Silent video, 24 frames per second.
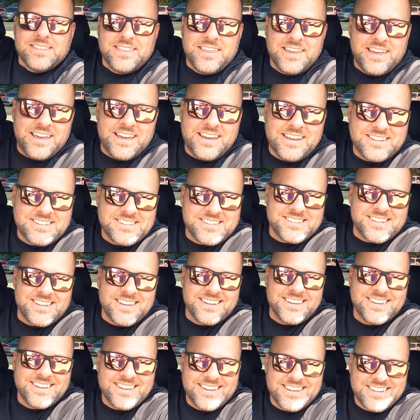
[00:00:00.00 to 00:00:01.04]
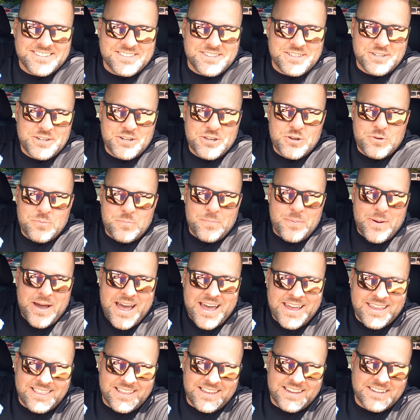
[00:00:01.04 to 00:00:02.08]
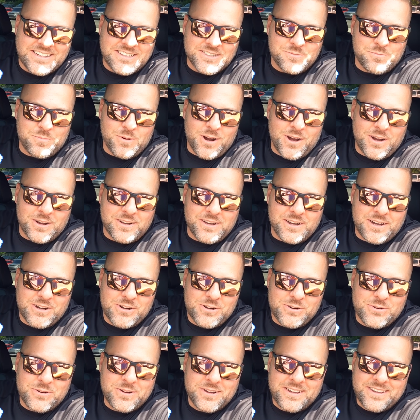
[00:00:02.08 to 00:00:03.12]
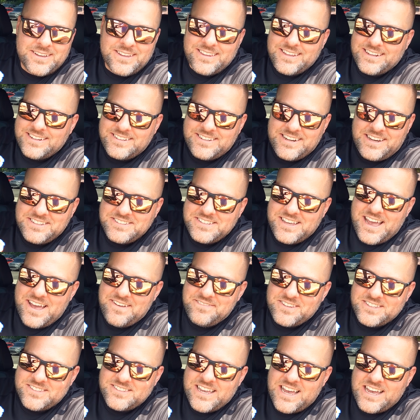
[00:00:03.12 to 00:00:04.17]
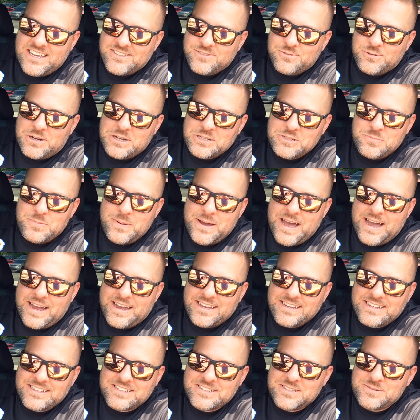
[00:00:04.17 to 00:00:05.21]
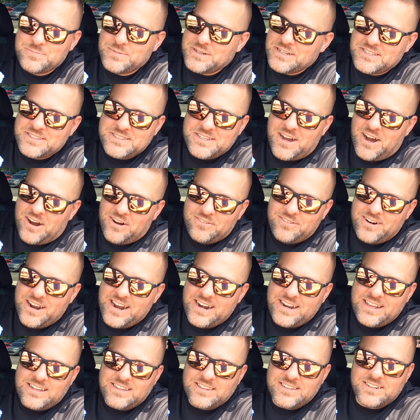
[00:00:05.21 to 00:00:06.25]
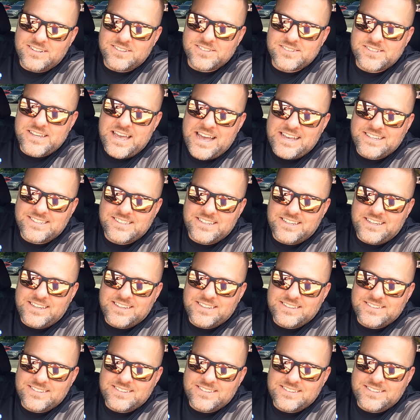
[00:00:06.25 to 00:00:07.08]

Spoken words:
This is the new Badlands Bronco. It doesn't have the Sasquatch package, but it's already a little sassy.